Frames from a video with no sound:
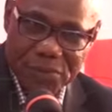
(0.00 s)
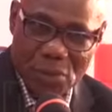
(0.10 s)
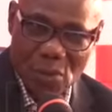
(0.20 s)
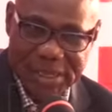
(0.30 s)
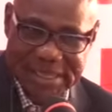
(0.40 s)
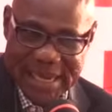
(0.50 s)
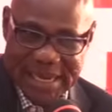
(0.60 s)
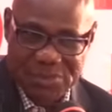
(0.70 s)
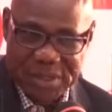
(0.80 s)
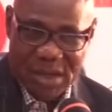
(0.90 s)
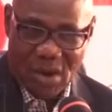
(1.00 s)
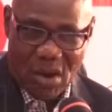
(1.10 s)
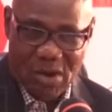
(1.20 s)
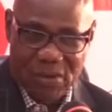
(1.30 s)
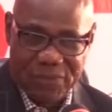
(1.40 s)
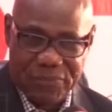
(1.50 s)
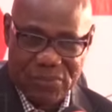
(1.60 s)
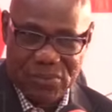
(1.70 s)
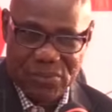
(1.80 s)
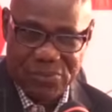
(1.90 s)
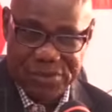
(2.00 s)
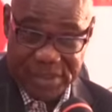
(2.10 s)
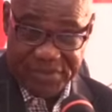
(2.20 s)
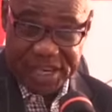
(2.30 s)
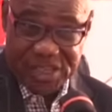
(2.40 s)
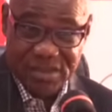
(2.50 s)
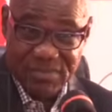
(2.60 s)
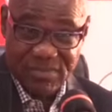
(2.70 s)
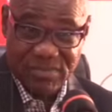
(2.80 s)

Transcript: though we take it with a lot of reservation,